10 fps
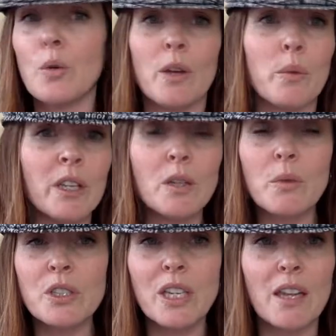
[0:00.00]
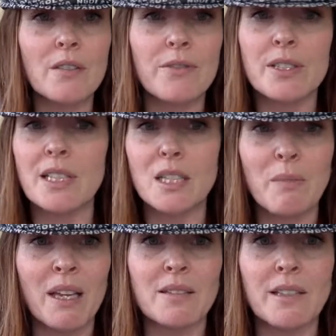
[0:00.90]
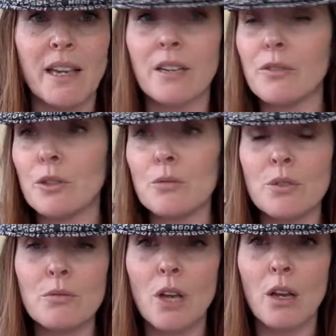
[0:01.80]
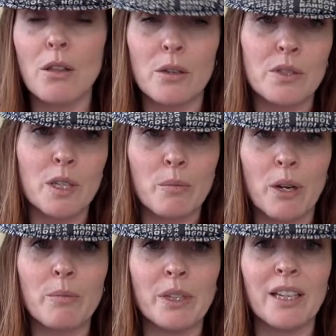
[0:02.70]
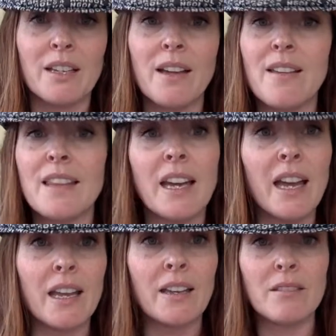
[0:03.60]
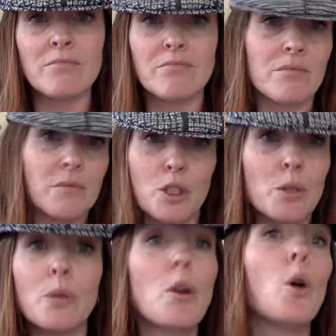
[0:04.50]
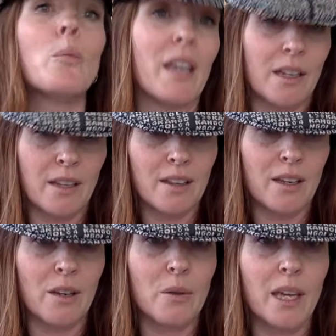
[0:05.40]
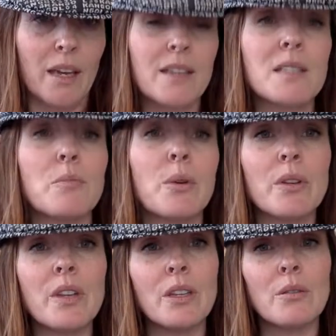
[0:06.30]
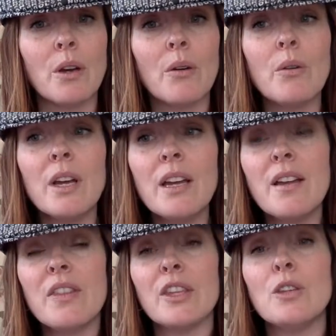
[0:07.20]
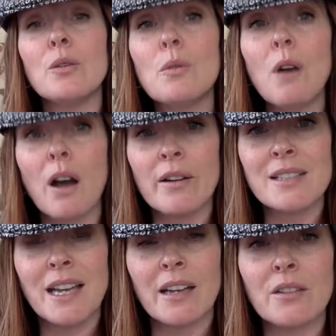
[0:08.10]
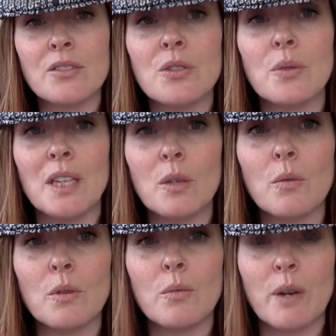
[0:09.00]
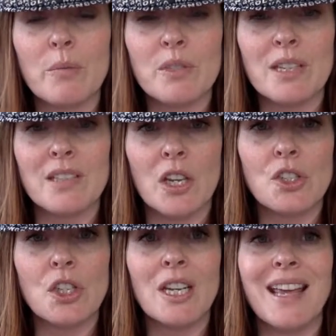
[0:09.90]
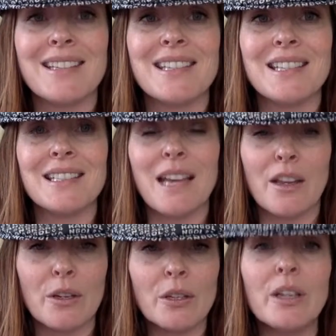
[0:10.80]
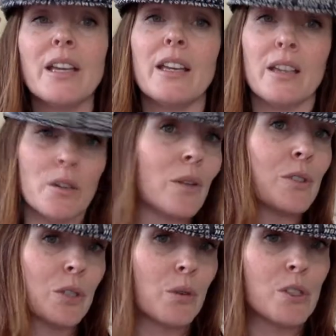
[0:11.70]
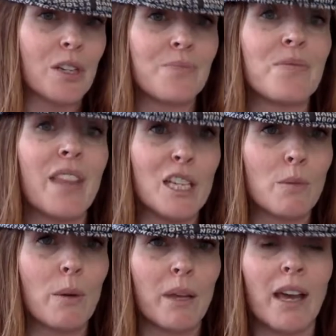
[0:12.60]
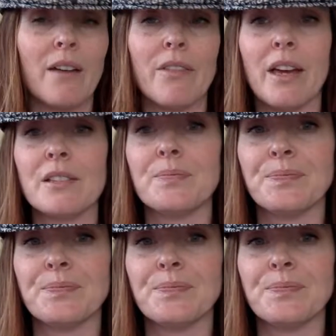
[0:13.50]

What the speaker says: We could work together for 6 months, and if you do not close on a property, then you don't owe me anything, okay? It's important that you know that you are entitled to equal representation as the seller in Nova Scotia. That's why we have that.